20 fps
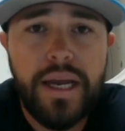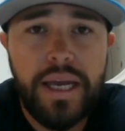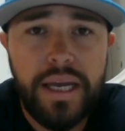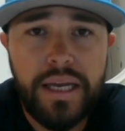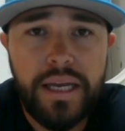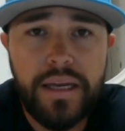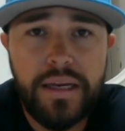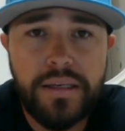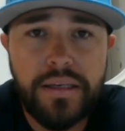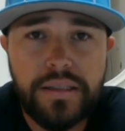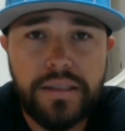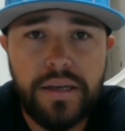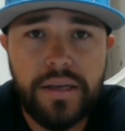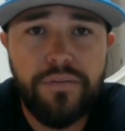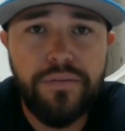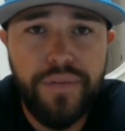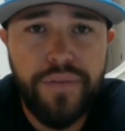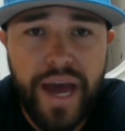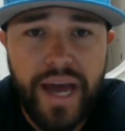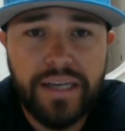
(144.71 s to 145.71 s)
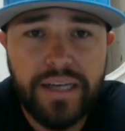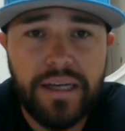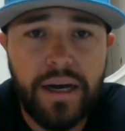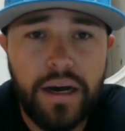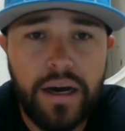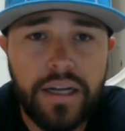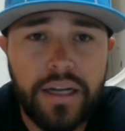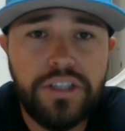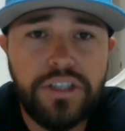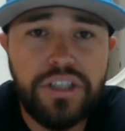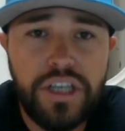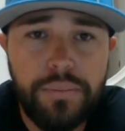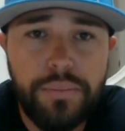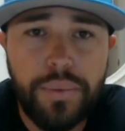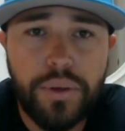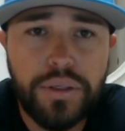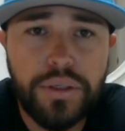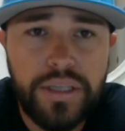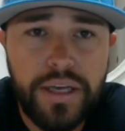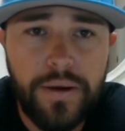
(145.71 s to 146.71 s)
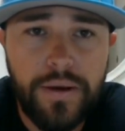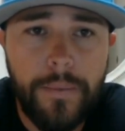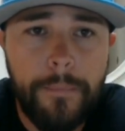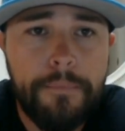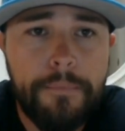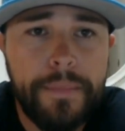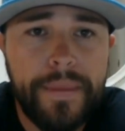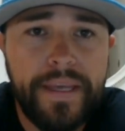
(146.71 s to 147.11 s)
he is in fact on a cheaper deal.